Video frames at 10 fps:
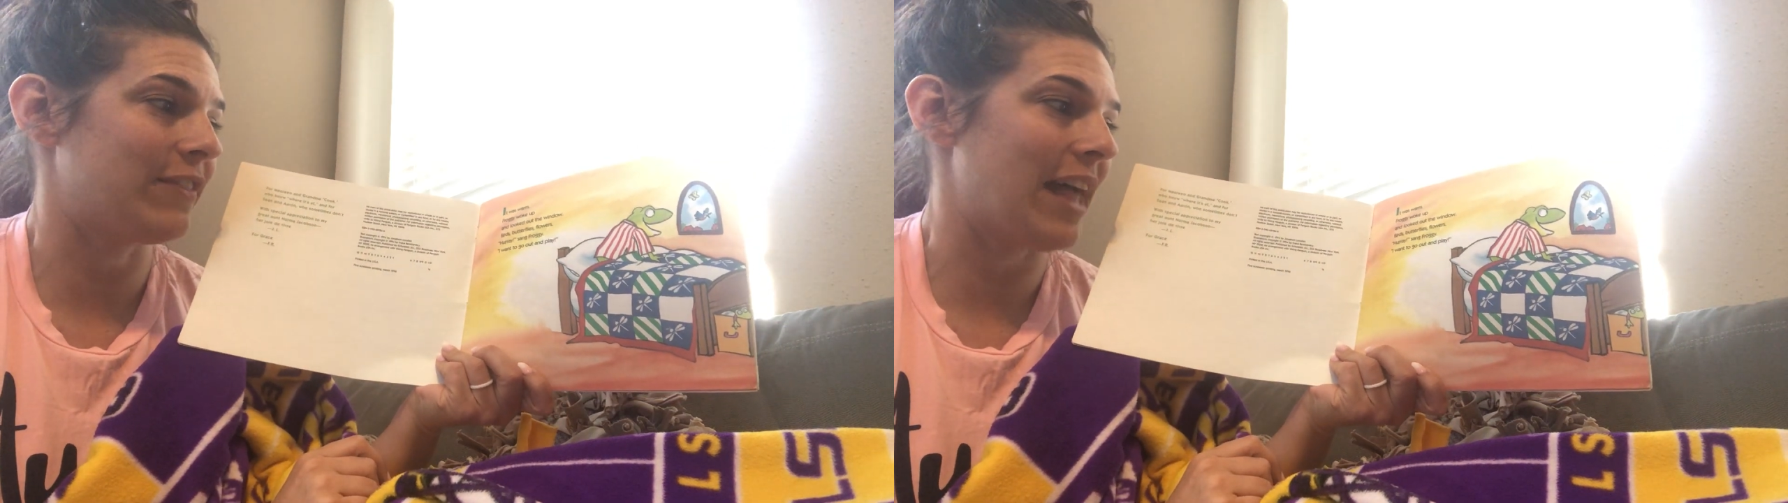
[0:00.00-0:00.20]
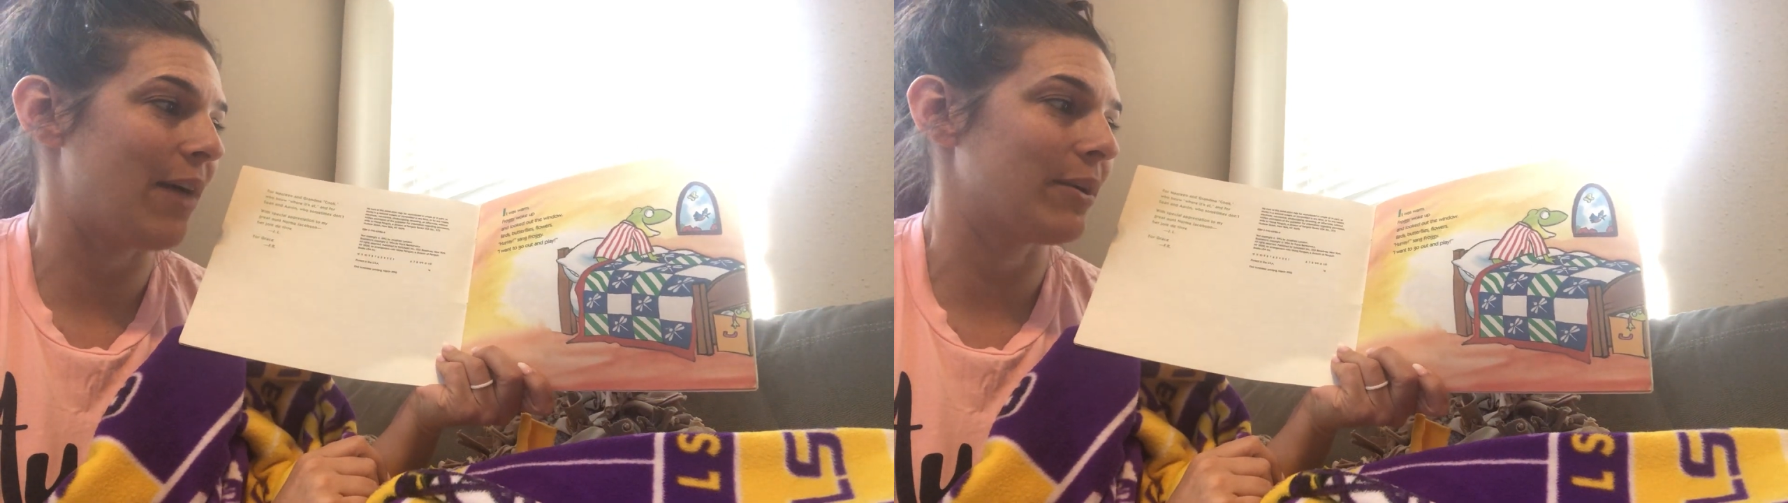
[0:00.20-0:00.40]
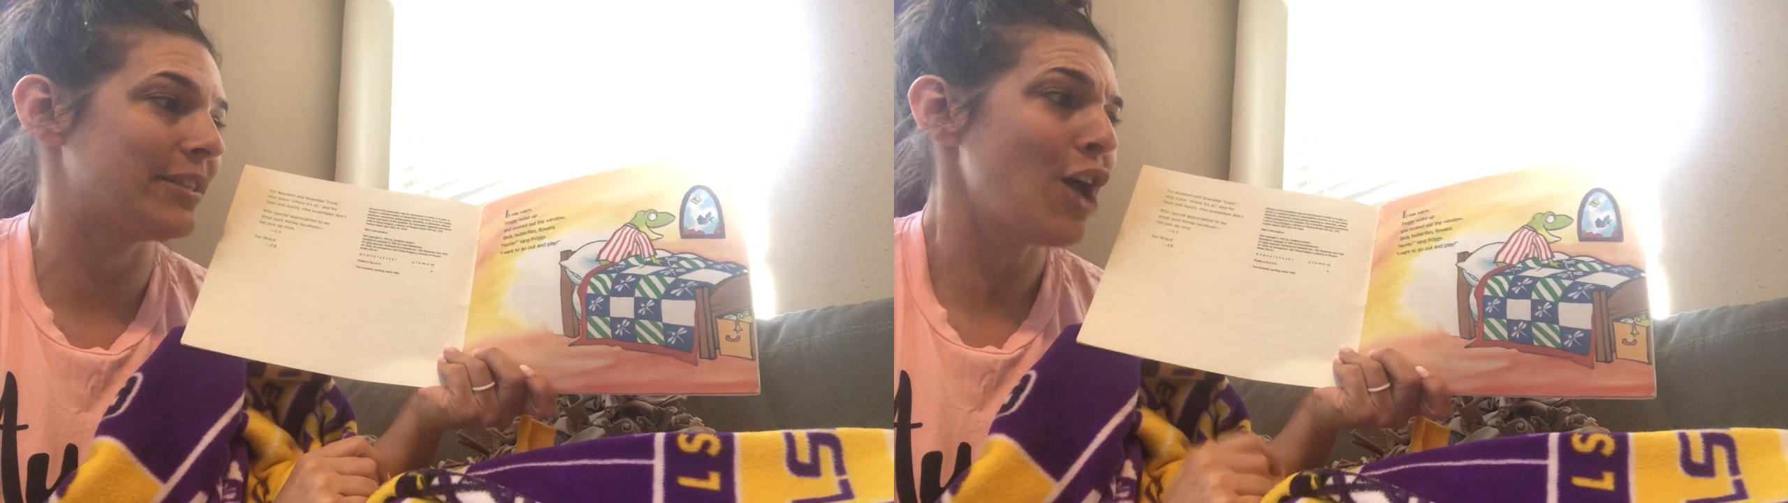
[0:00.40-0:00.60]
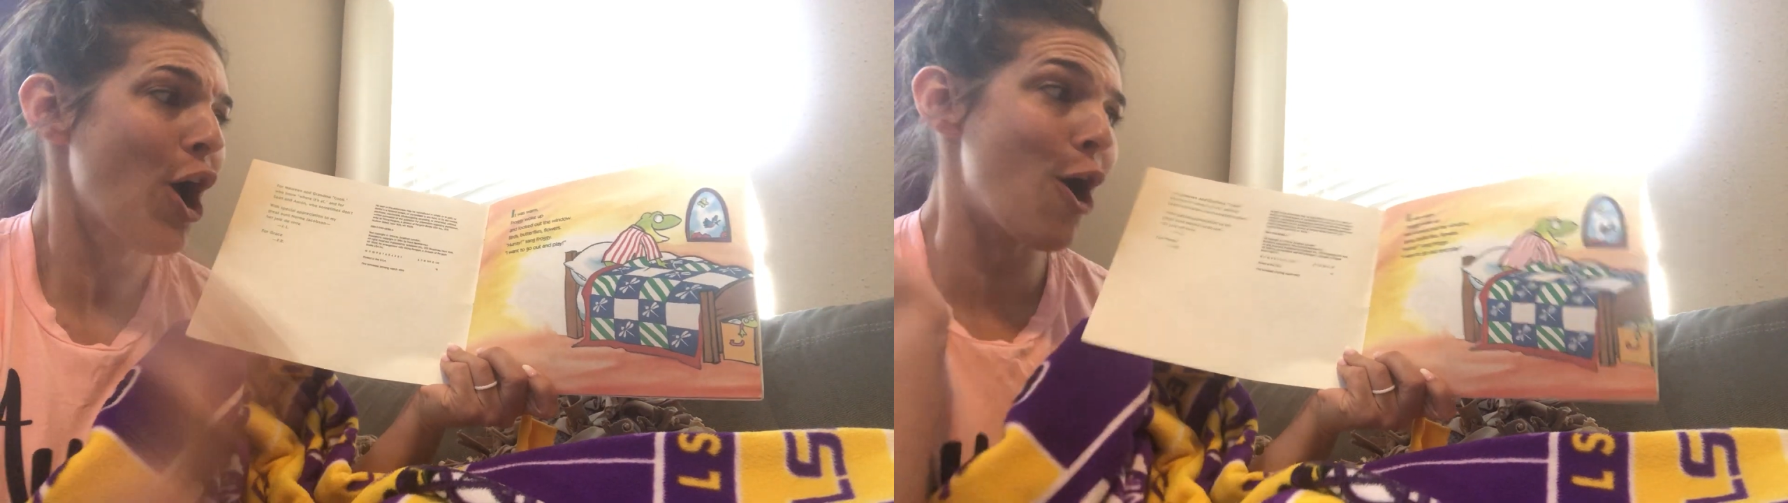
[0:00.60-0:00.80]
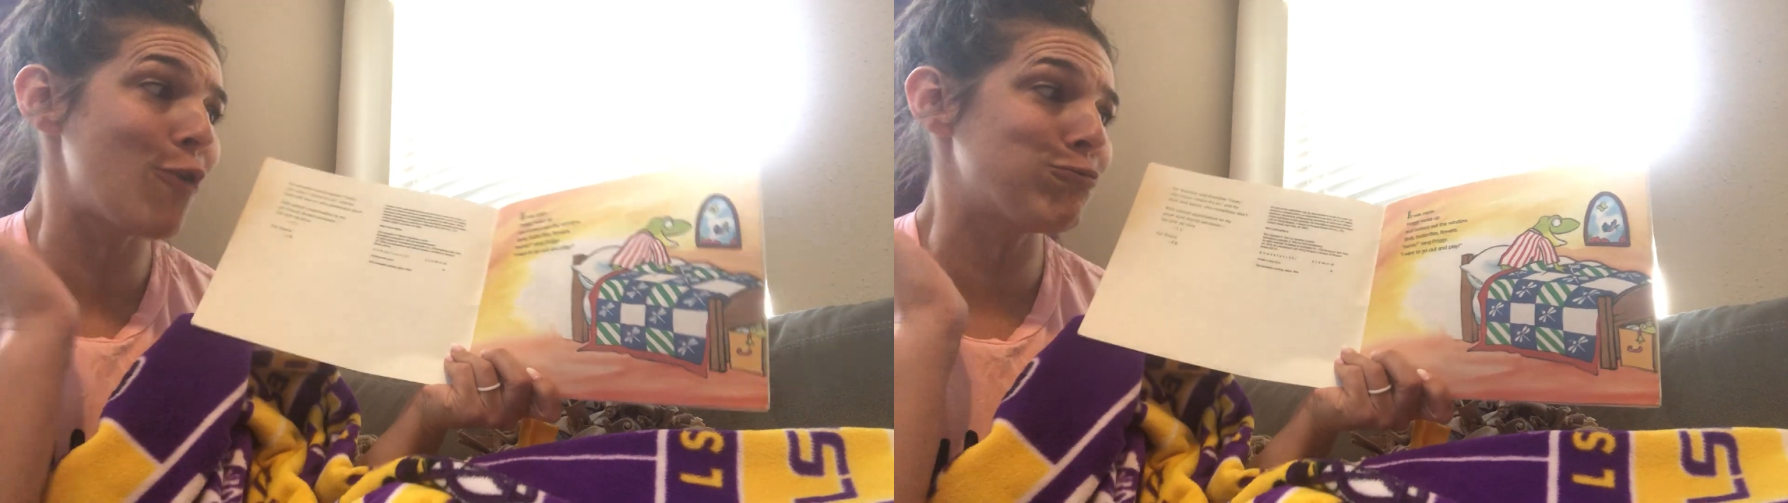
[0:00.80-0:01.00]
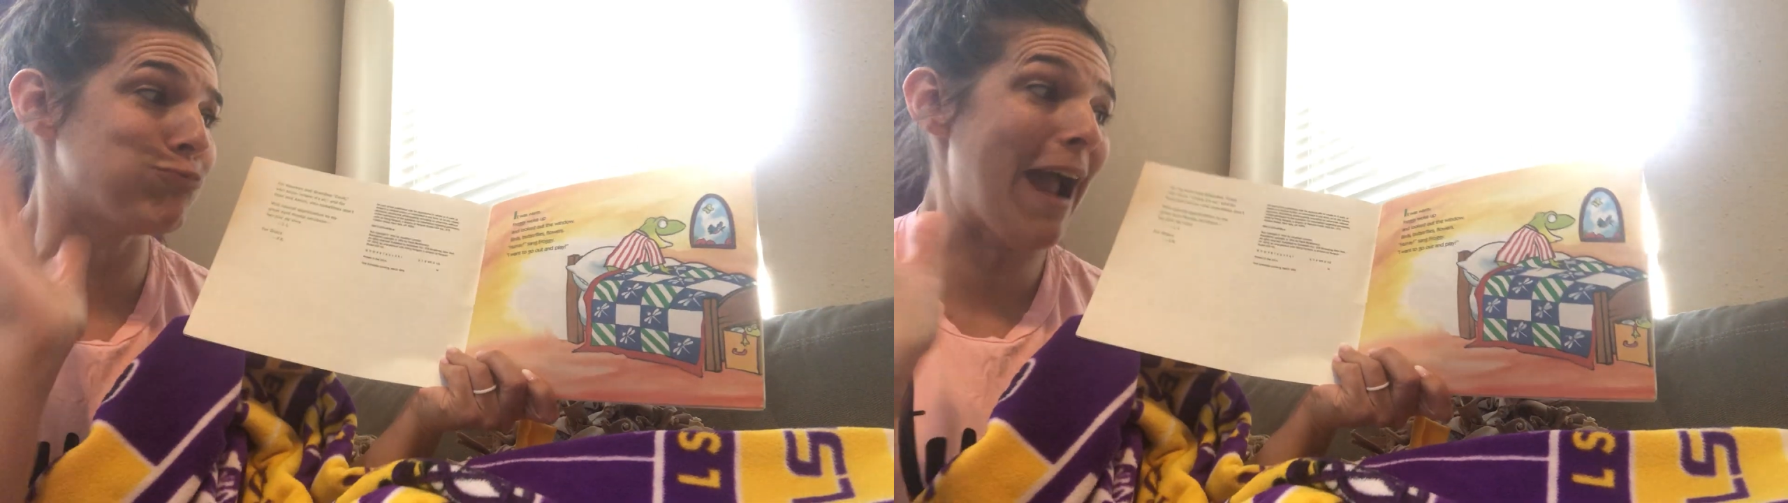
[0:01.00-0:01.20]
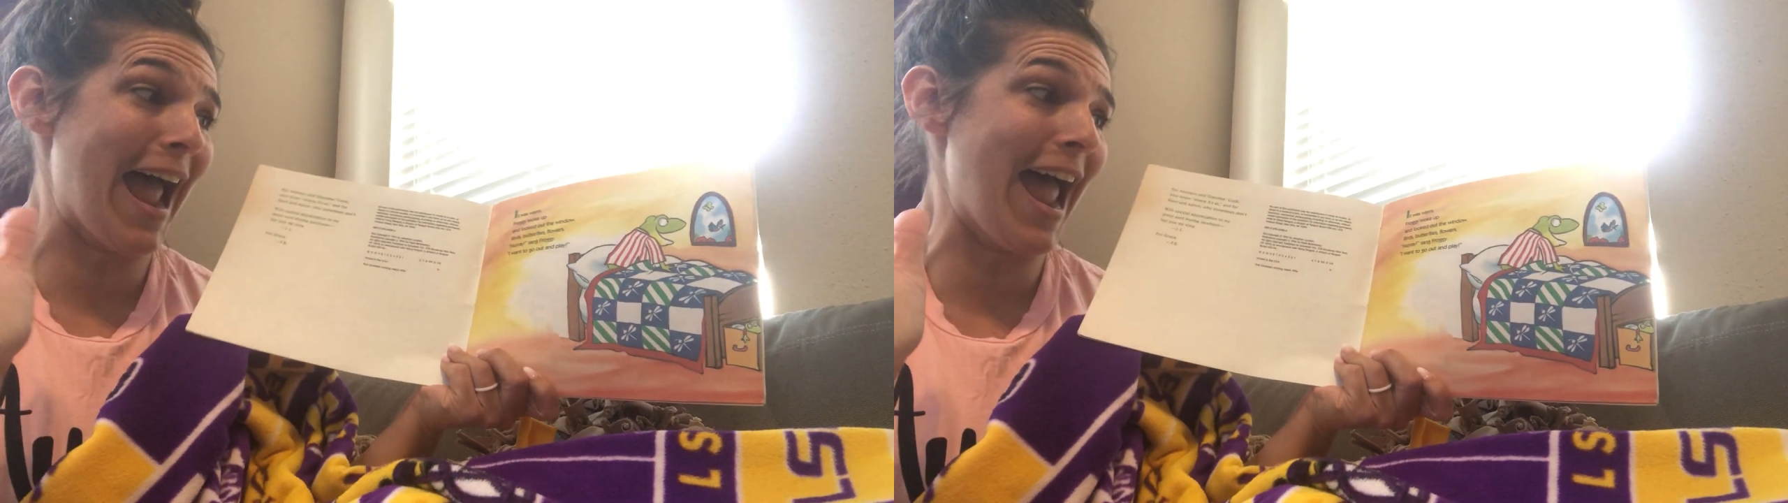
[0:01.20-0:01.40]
flowers. Hooray!